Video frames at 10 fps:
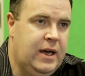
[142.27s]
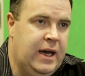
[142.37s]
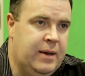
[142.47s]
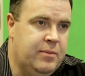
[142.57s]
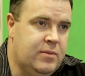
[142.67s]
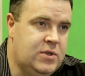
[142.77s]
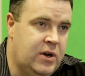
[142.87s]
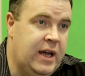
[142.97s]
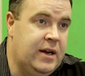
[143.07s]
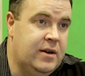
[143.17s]
um,
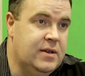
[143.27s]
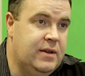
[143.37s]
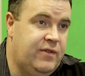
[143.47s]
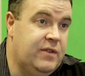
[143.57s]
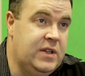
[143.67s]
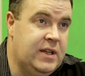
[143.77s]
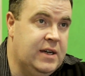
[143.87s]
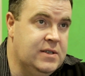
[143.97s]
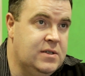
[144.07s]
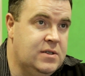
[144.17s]
donated uh,
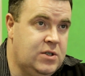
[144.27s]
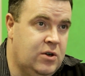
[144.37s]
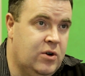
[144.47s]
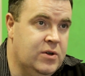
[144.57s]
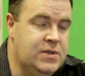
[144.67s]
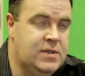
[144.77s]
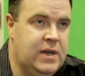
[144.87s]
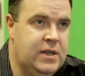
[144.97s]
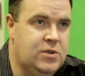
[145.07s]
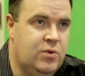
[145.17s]
50,000 euros
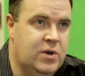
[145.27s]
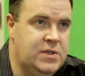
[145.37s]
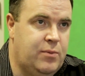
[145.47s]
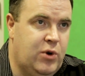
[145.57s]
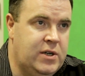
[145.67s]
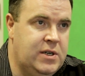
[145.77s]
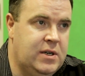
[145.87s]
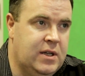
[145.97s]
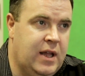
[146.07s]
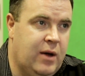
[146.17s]
uh, towards the
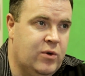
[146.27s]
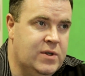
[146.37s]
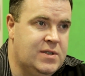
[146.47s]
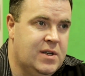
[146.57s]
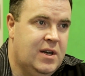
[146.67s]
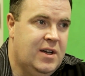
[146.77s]
project, and that was